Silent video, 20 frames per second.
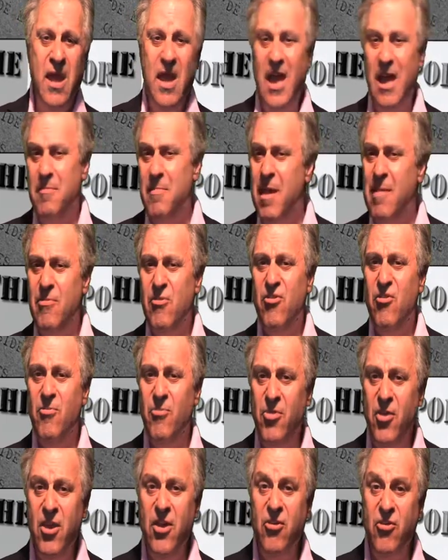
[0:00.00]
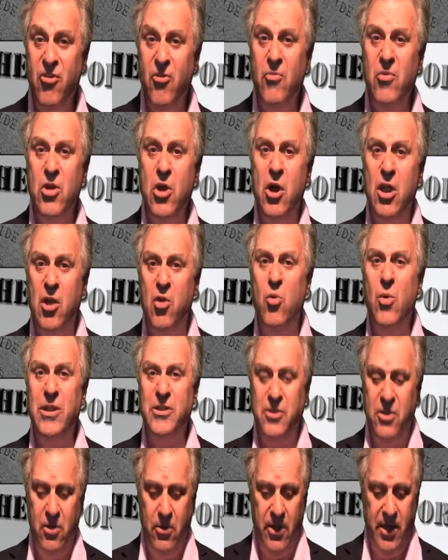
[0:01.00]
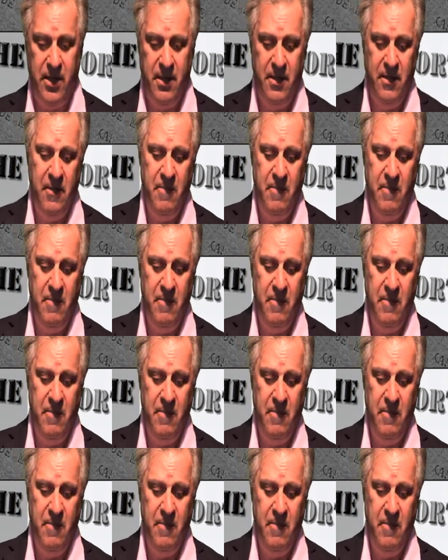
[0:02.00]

and maybe some things that we ought to quit doing.